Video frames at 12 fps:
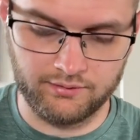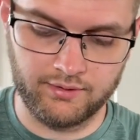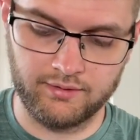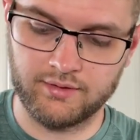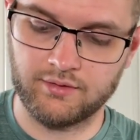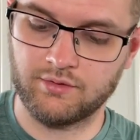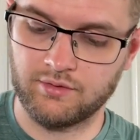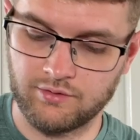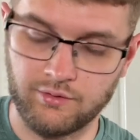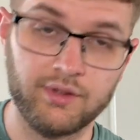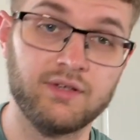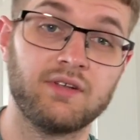there he is. So
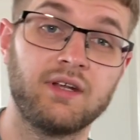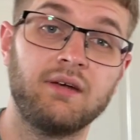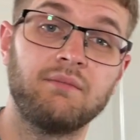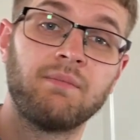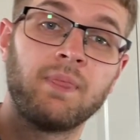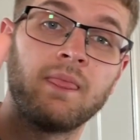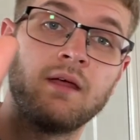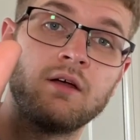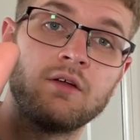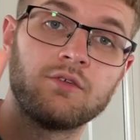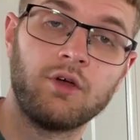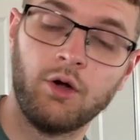he is in it.
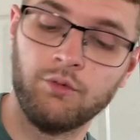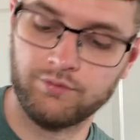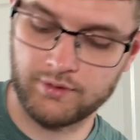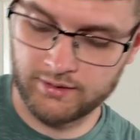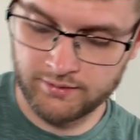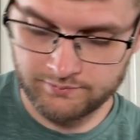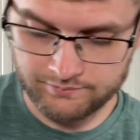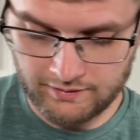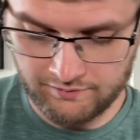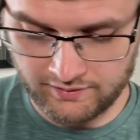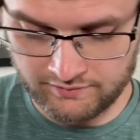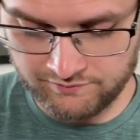So hopefully,
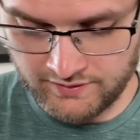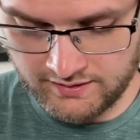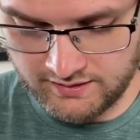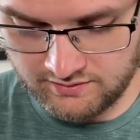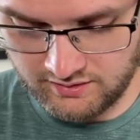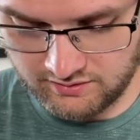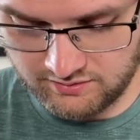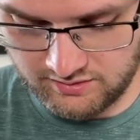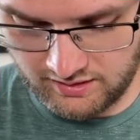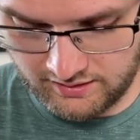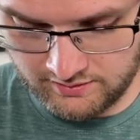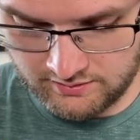if I can find the exact
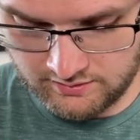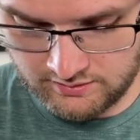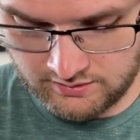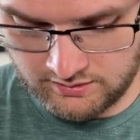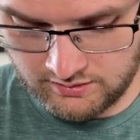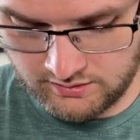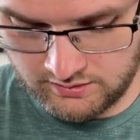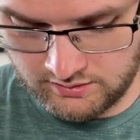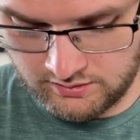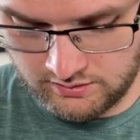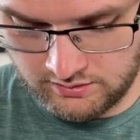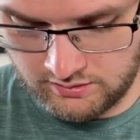set
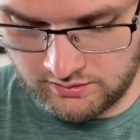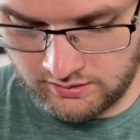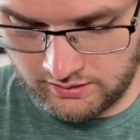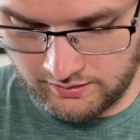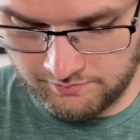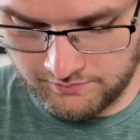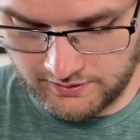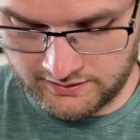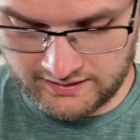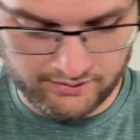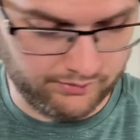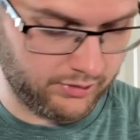and
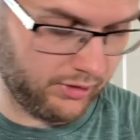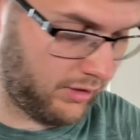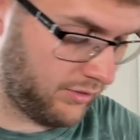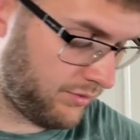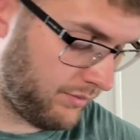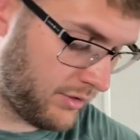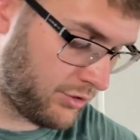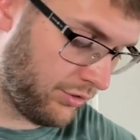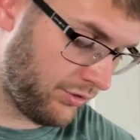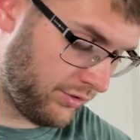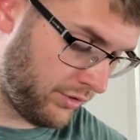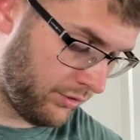count the cards, make sure
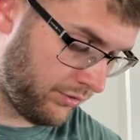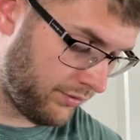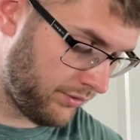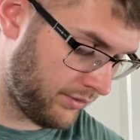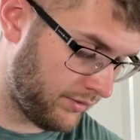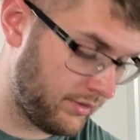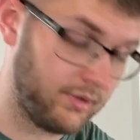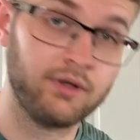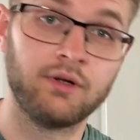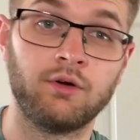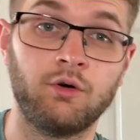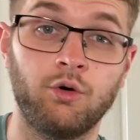there's enough
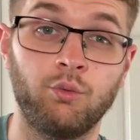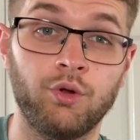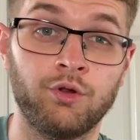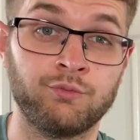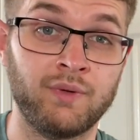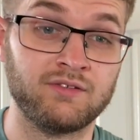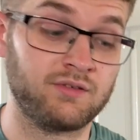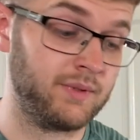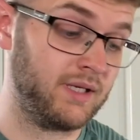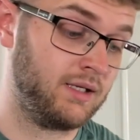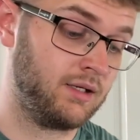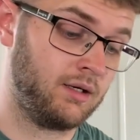or what there's meant to
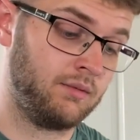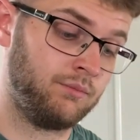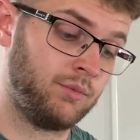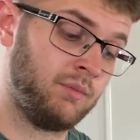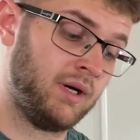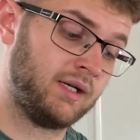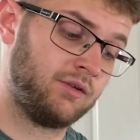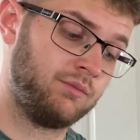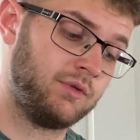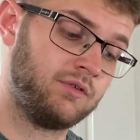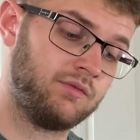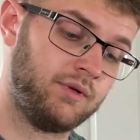be, we might get some
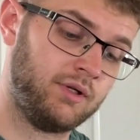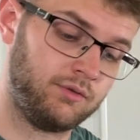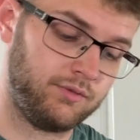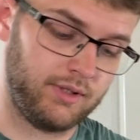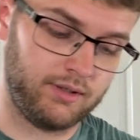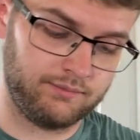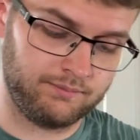decent value for that.